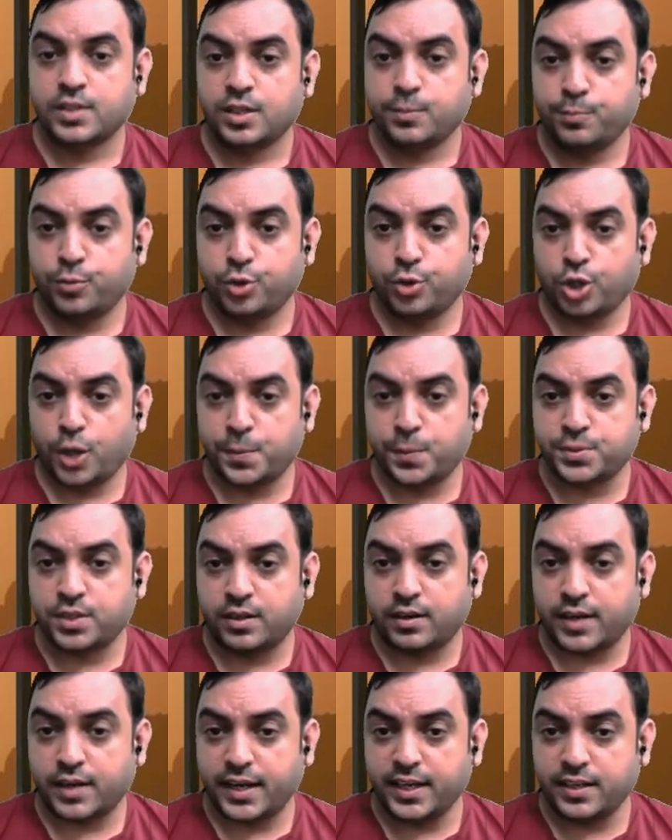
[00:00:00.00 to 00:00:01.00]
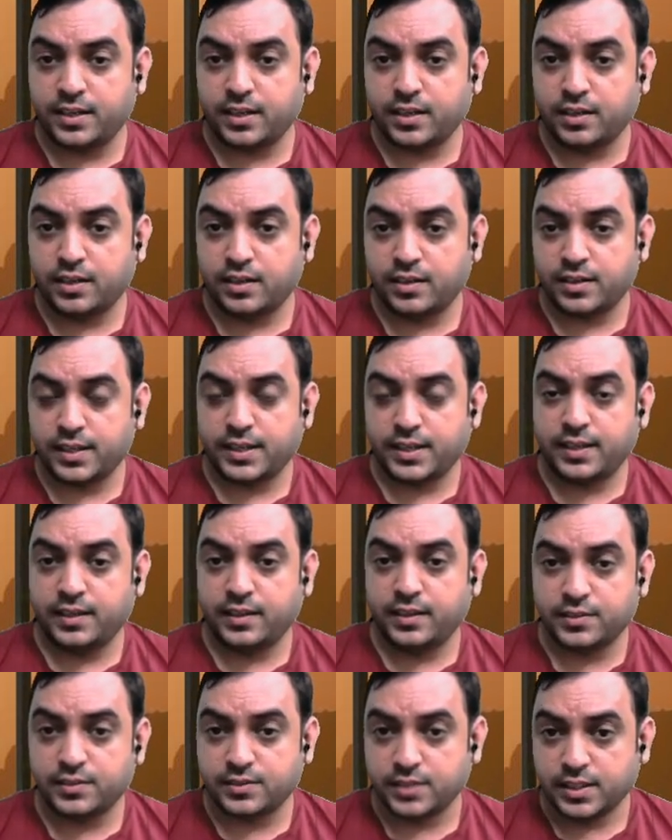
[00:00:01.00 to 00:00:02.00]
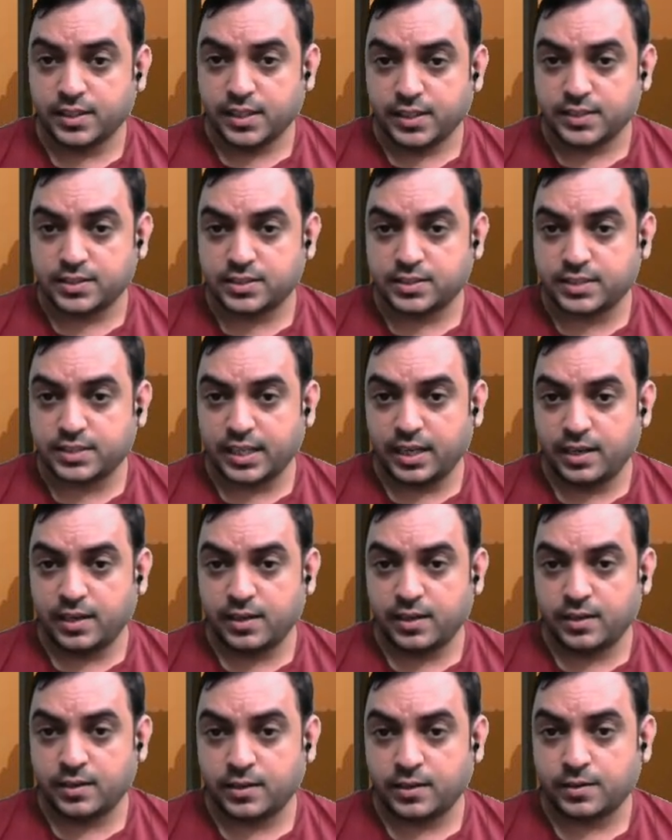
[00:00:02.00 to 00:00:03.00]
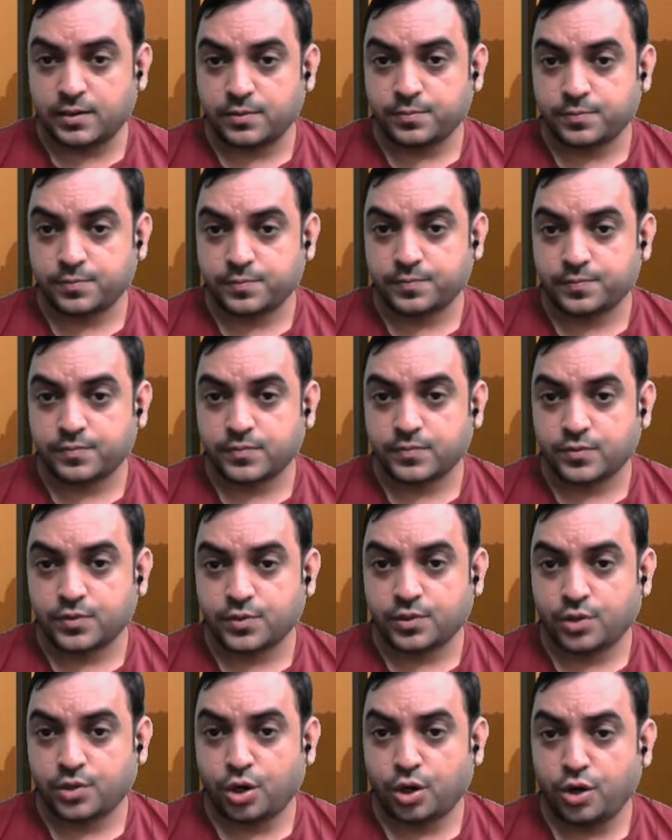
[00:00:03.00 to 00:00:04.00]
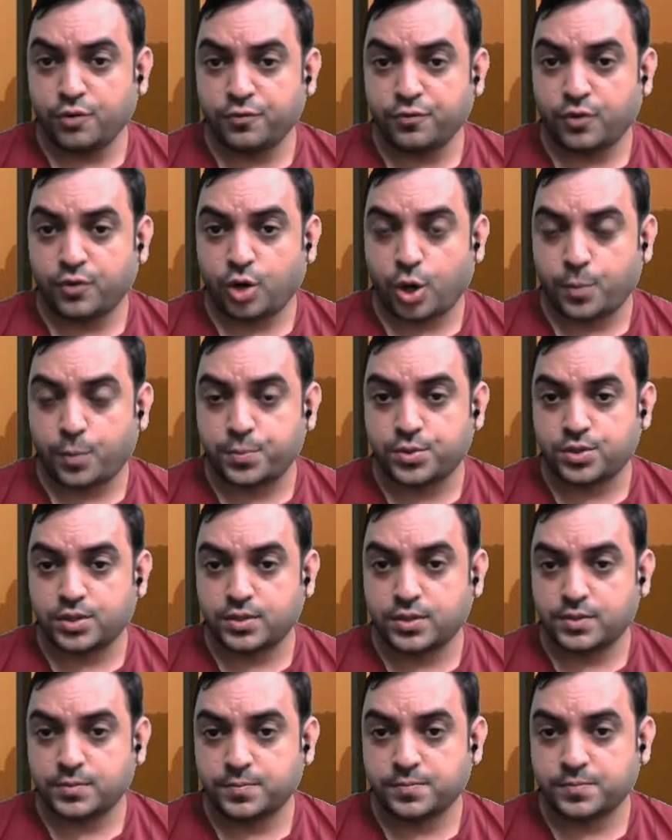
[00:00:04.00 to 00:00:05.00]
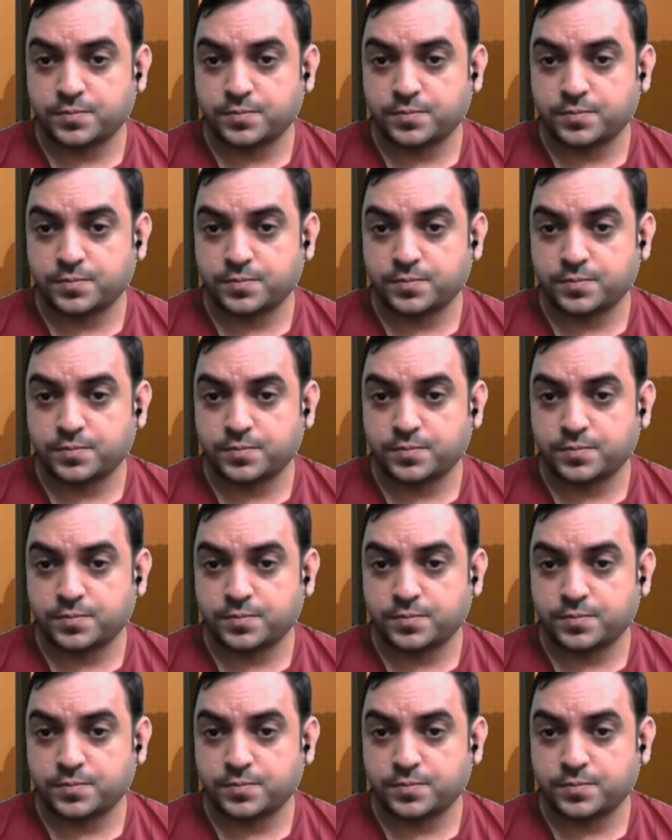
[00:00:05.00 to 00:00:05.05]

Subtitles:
Put option writer is seller of option.